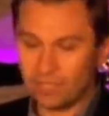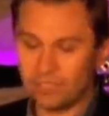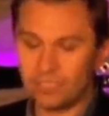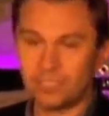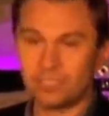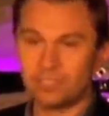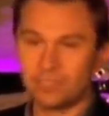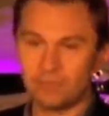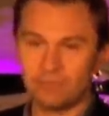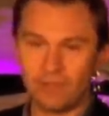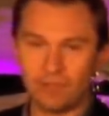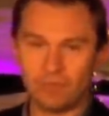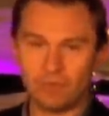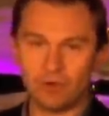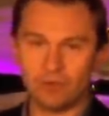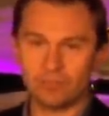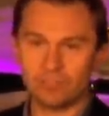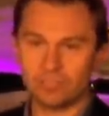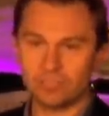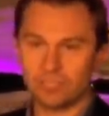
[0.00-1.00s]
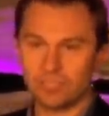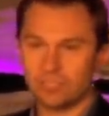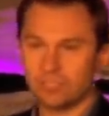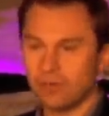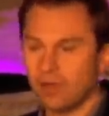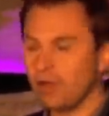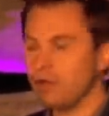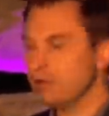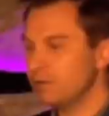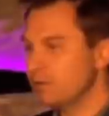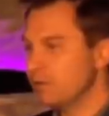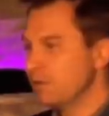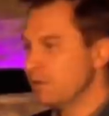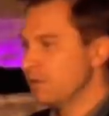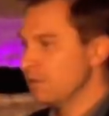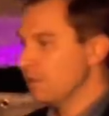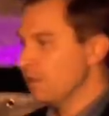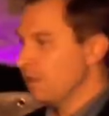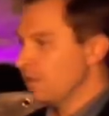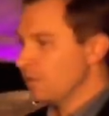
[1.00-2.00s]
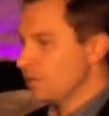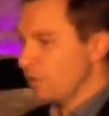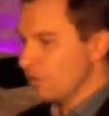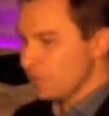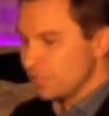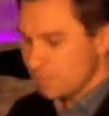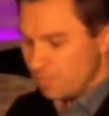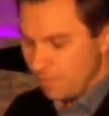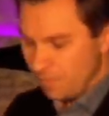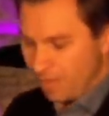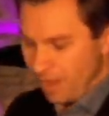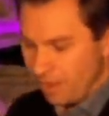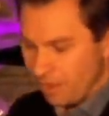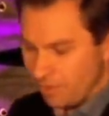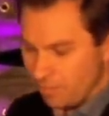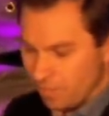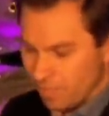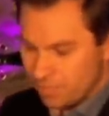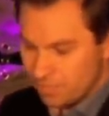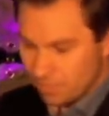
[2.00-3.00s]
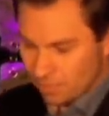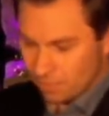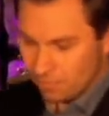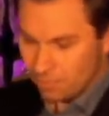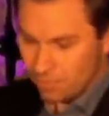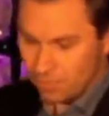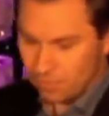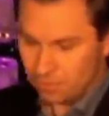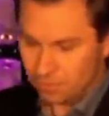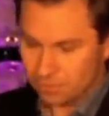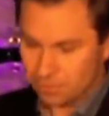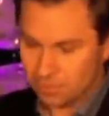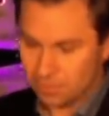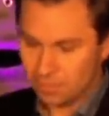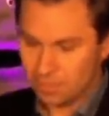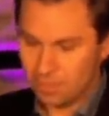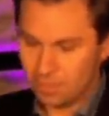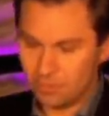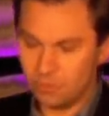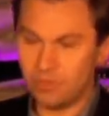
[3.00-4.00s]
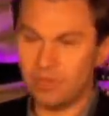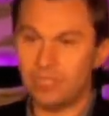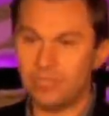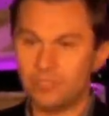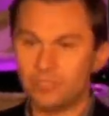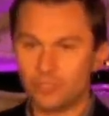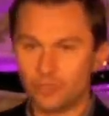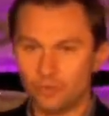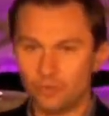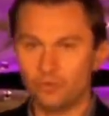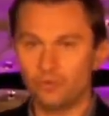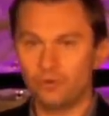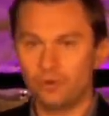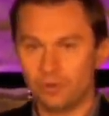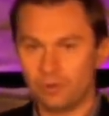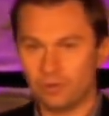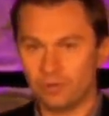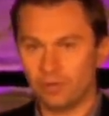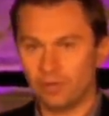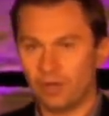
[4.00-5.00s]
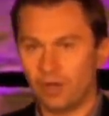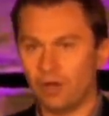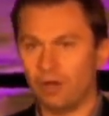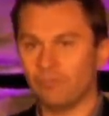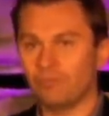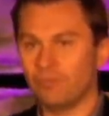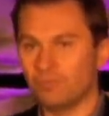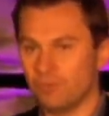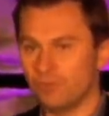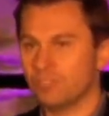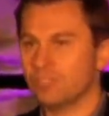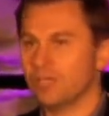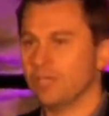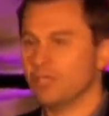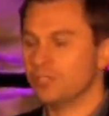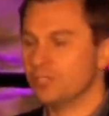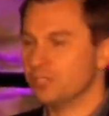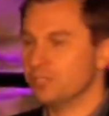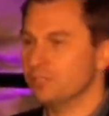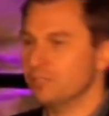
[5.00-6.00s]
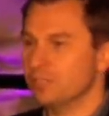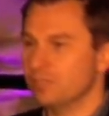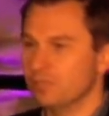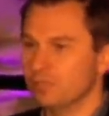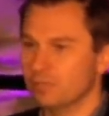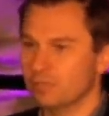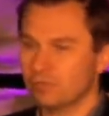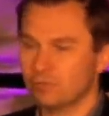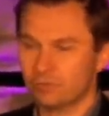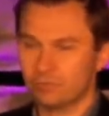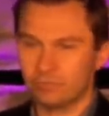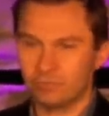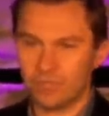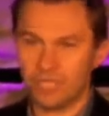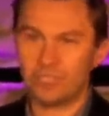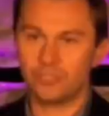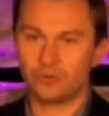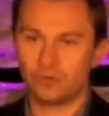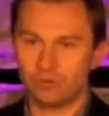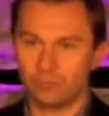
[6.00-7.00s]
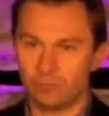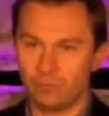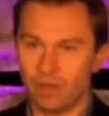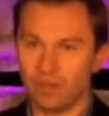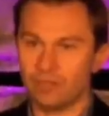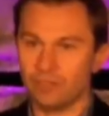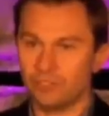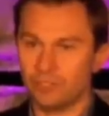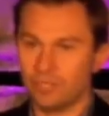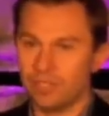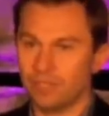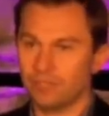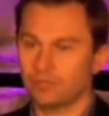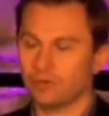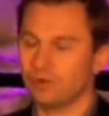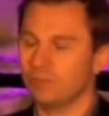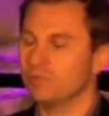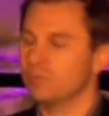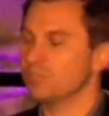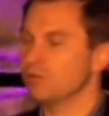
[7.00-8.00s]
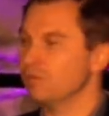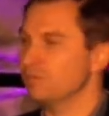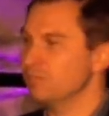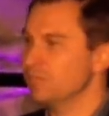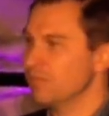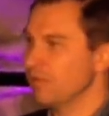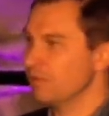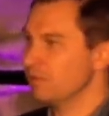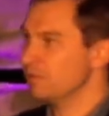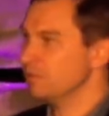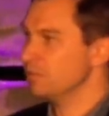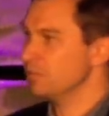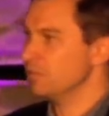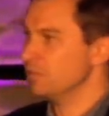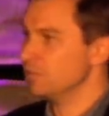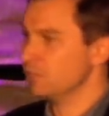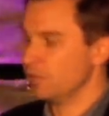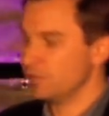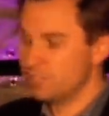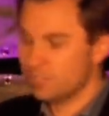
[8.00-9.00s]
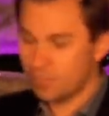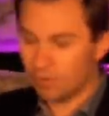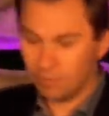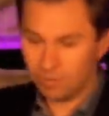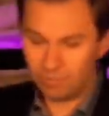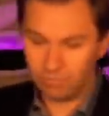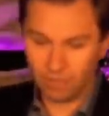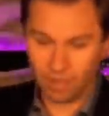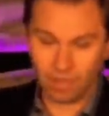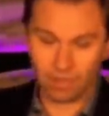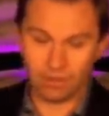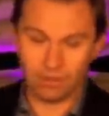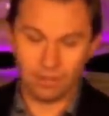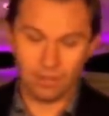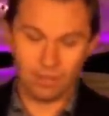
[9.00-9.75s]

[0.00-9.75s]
cystic fibrosis is not going to be apparent in my son because you need 2 of the mutations in one in each chromosome to get the disease. So he's going to be fine.